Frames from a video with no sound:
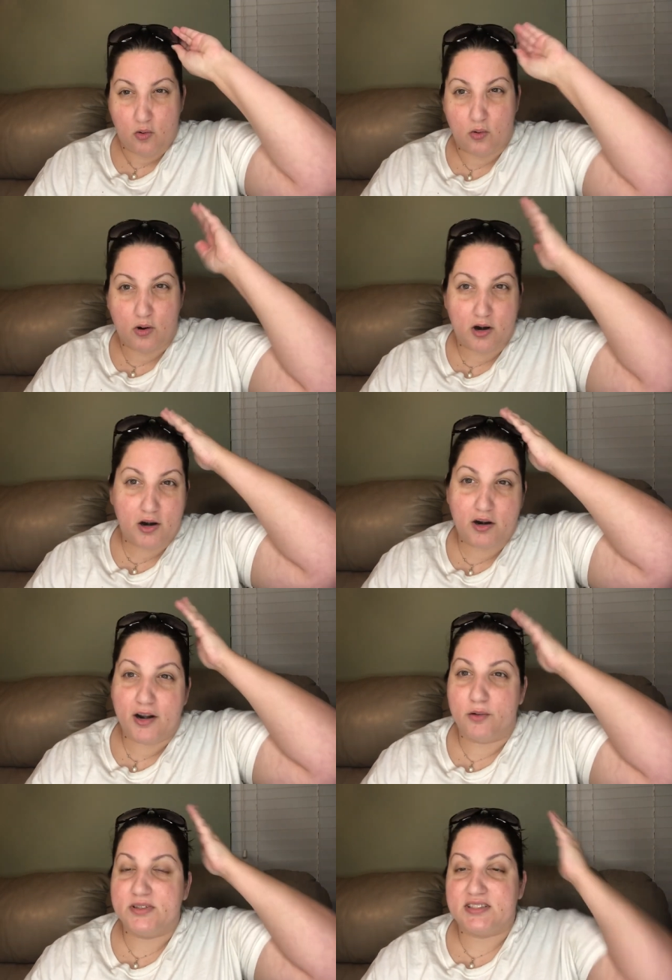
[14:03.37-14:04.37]
or
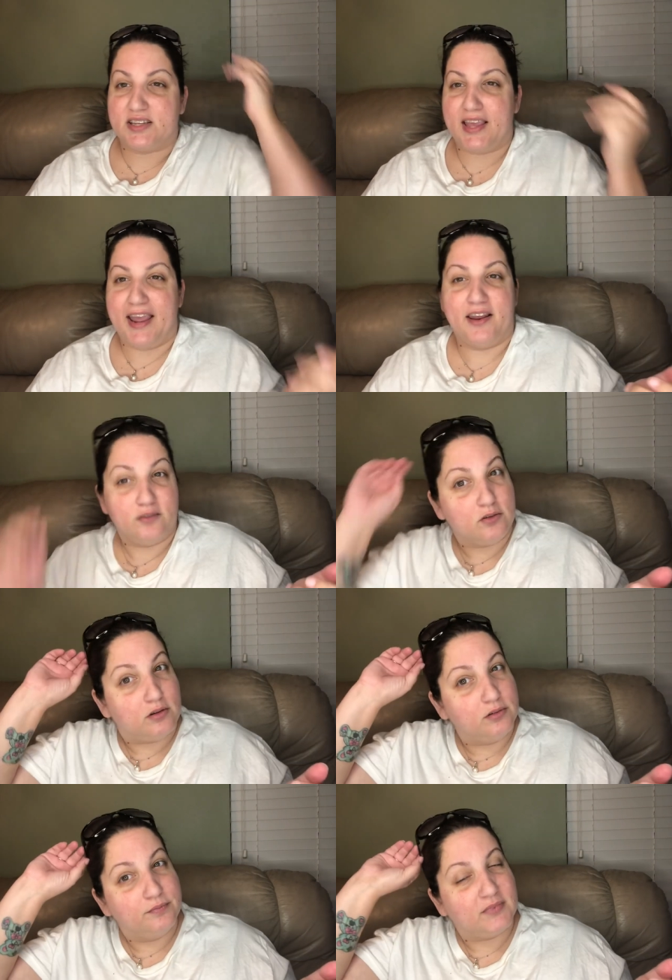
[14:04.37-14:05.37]
it was a
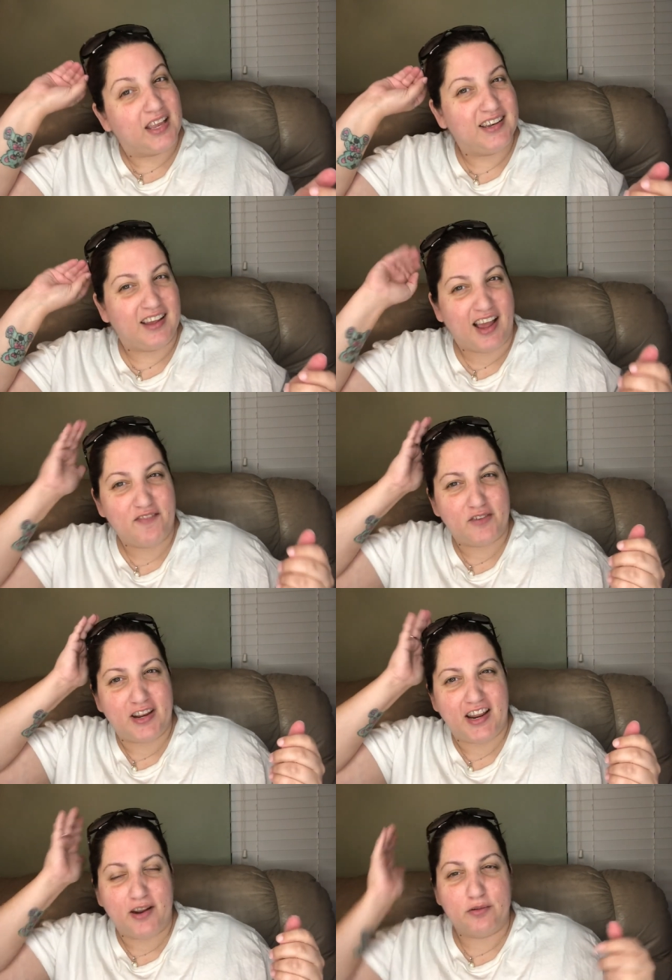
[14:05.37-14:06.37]
candle, and I
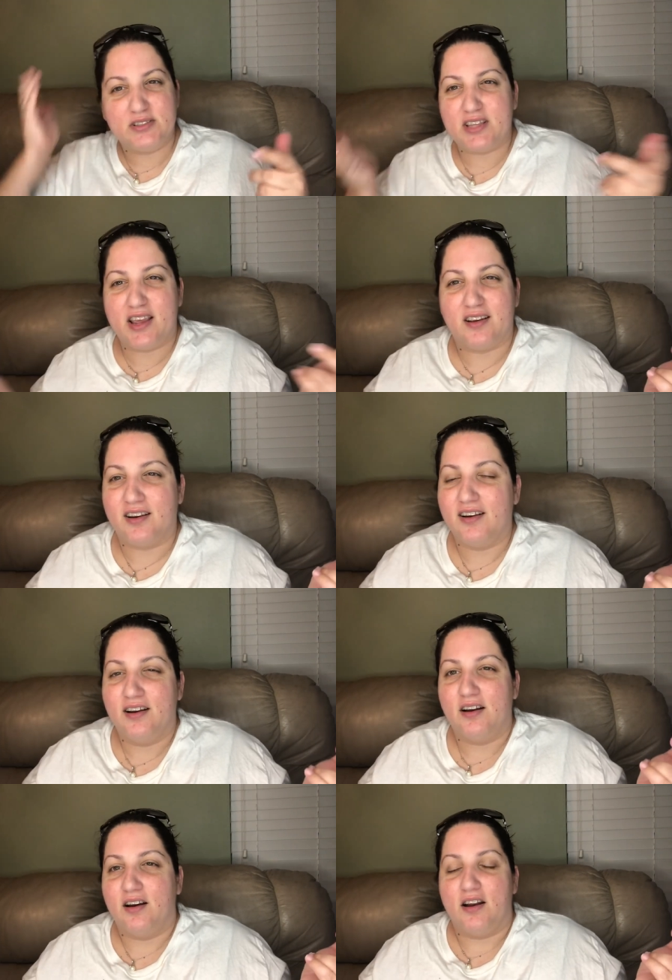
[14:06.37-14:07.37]
forget, it was like,
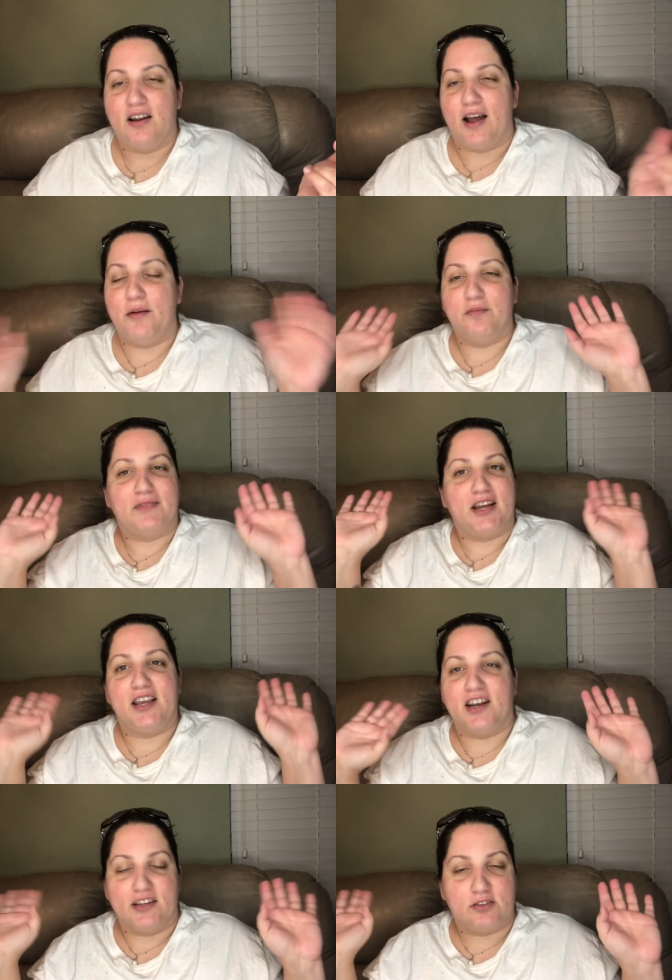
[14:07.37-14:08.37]
I'm gonna
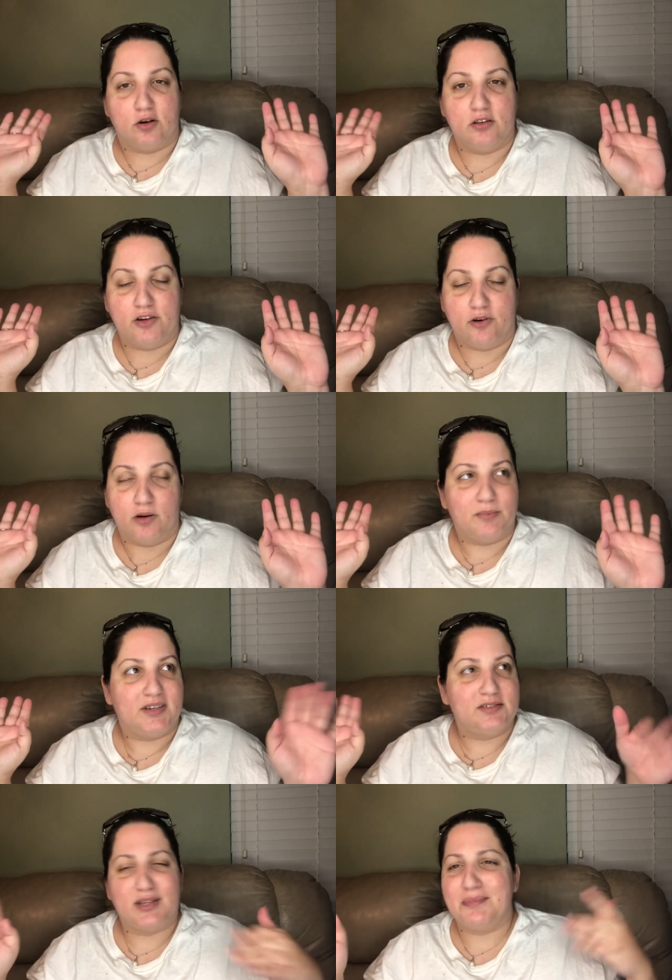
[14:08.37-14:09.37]
get it totally wrong,
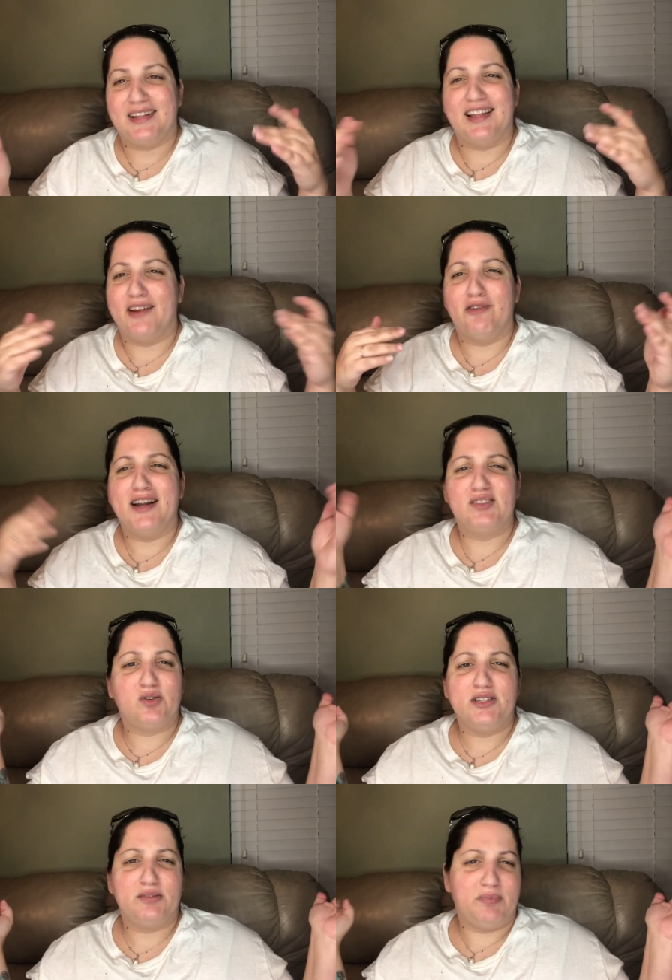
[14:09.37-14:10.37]
but it was something like Rice
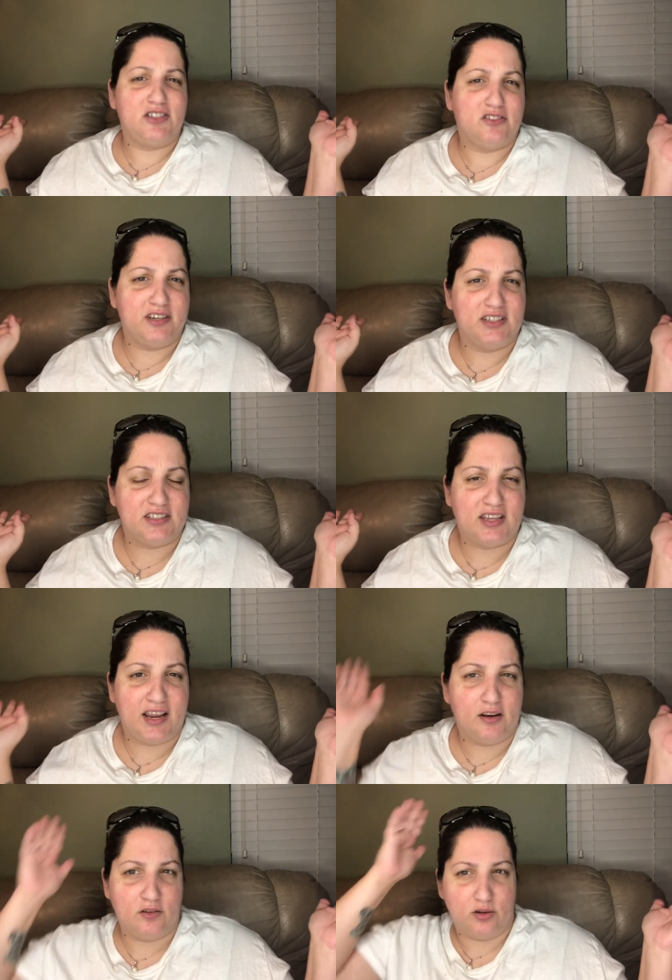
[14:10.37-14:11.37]
Krispie Treats
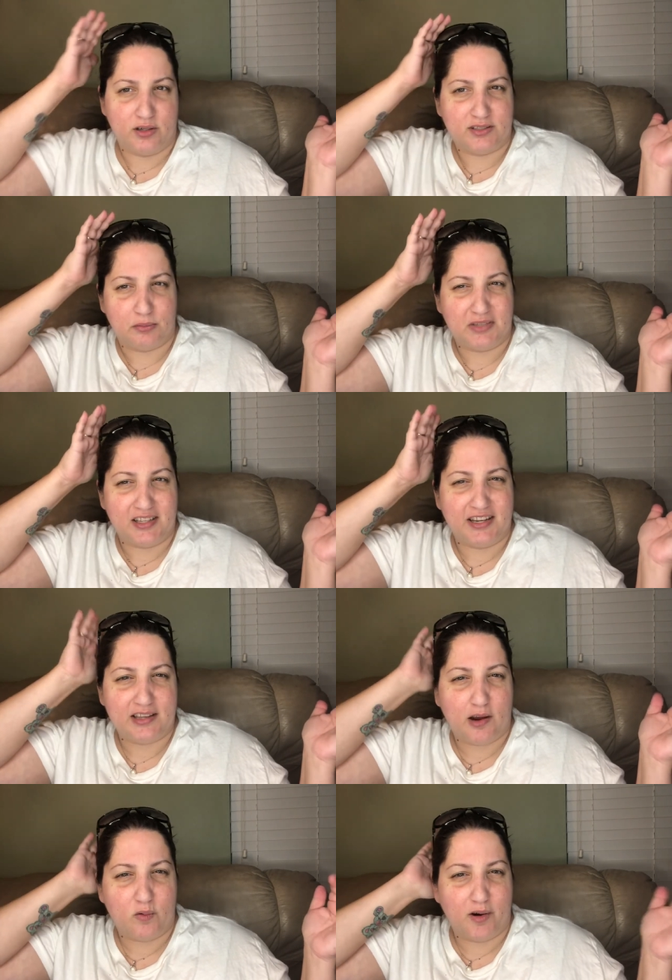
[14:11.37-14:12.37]
candle or something
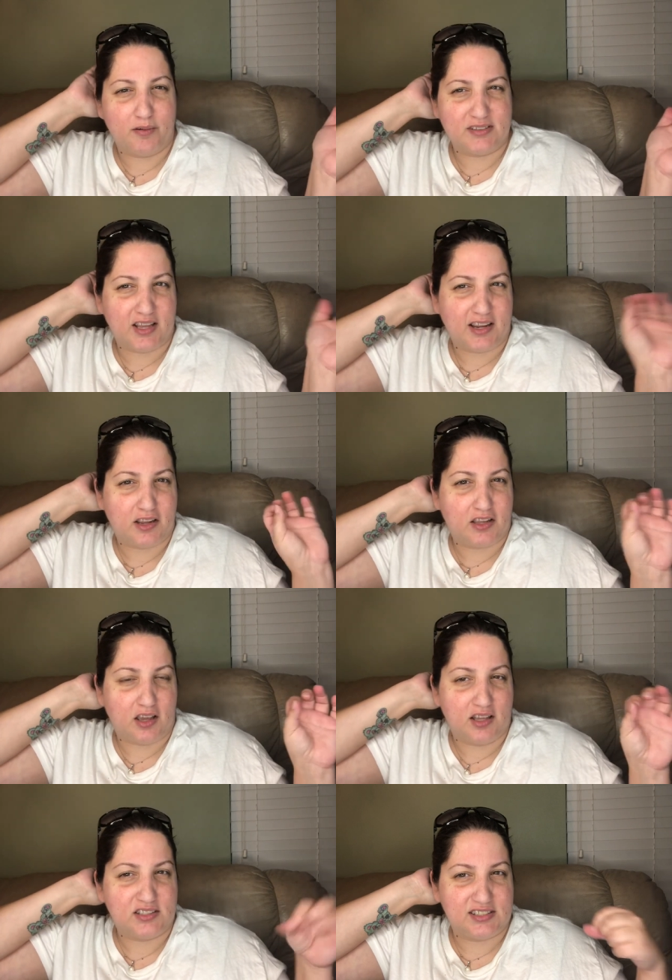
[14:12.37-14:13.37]
like that, where it was like
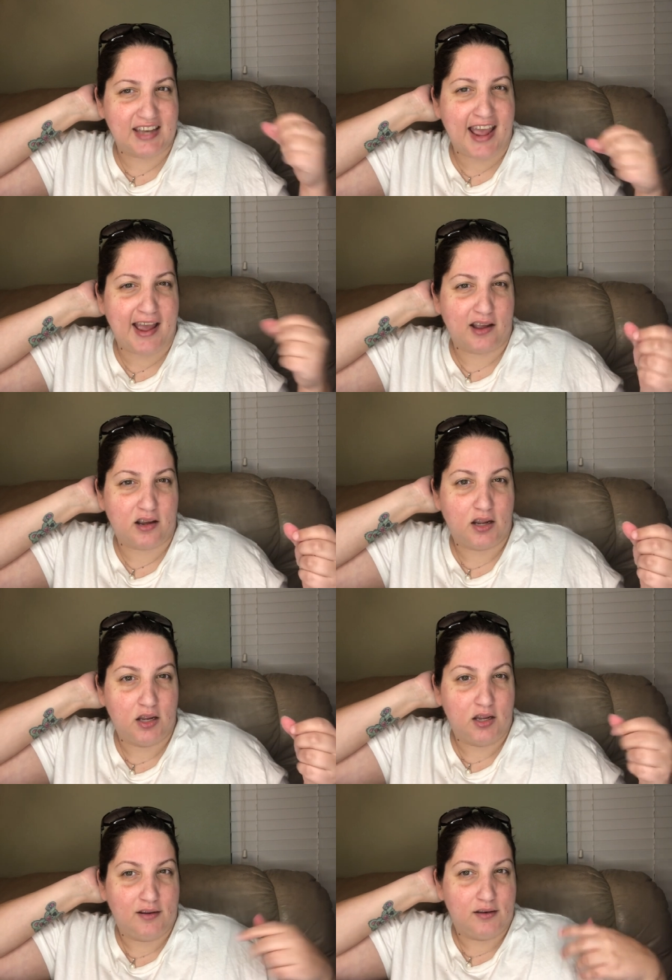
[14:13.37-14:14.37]
a snack
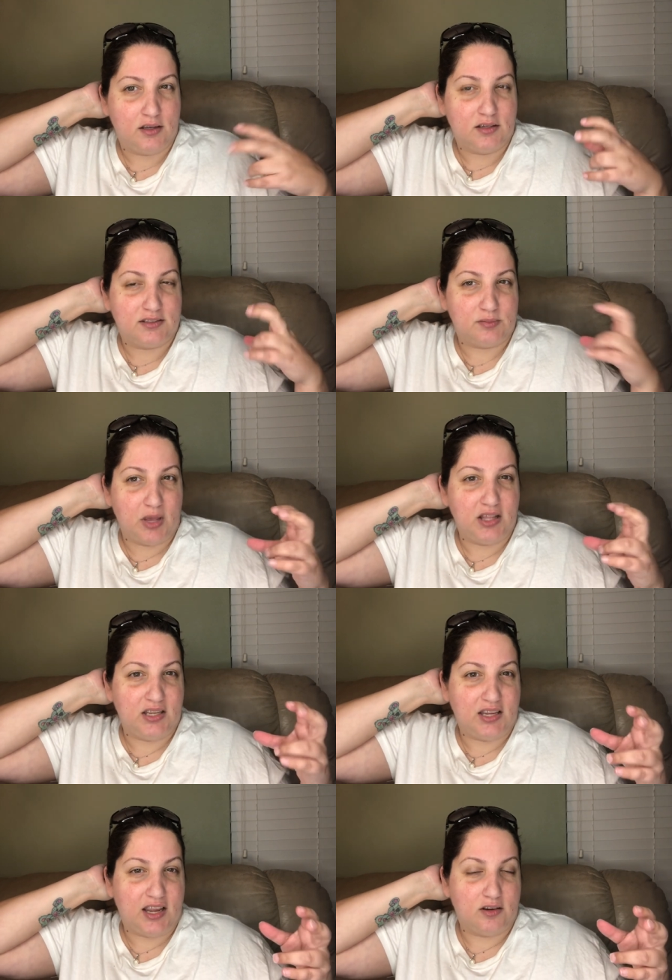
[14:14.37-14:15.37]

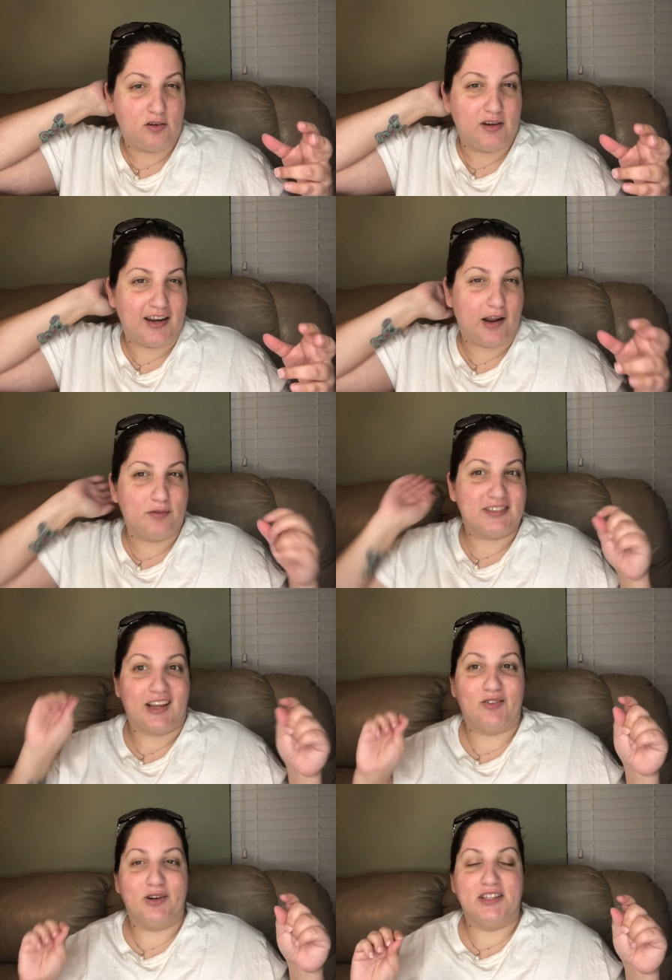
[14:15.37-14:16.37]
smelling candle, and I was
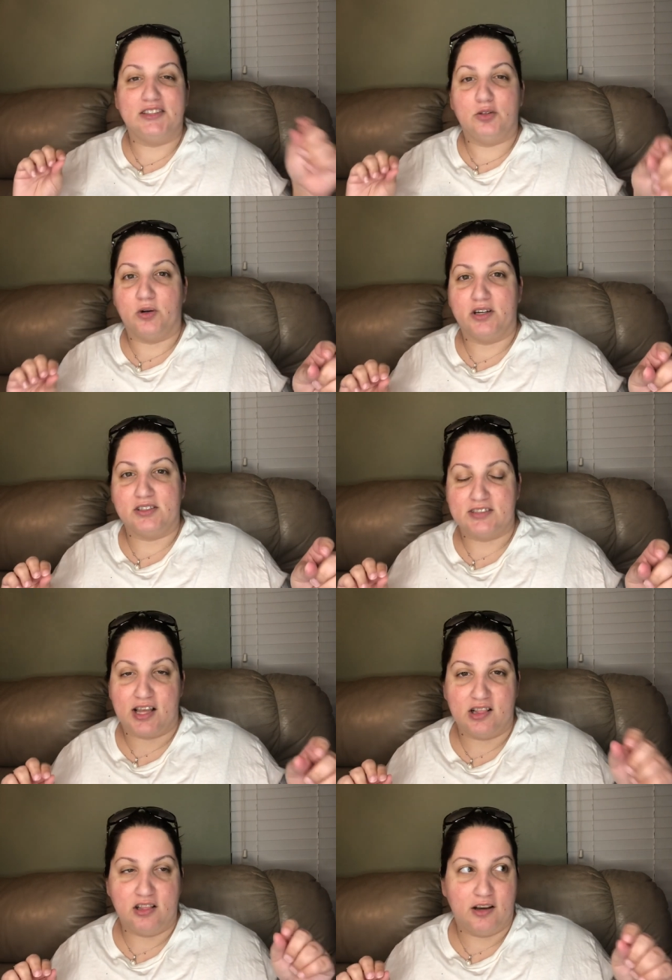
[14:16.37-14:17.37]
like really torn because
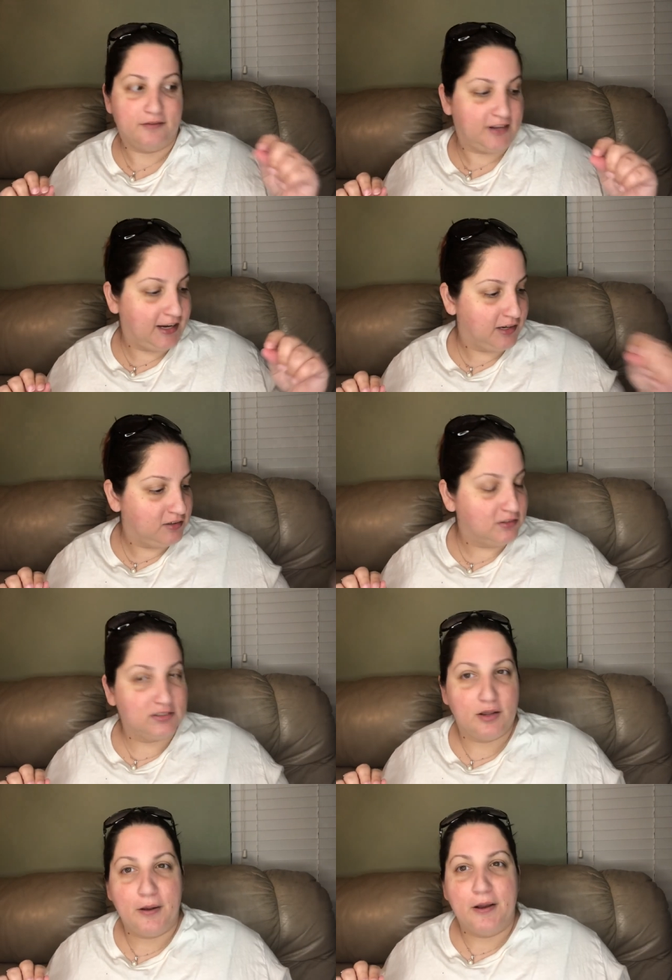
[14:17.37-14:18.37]
I love candles.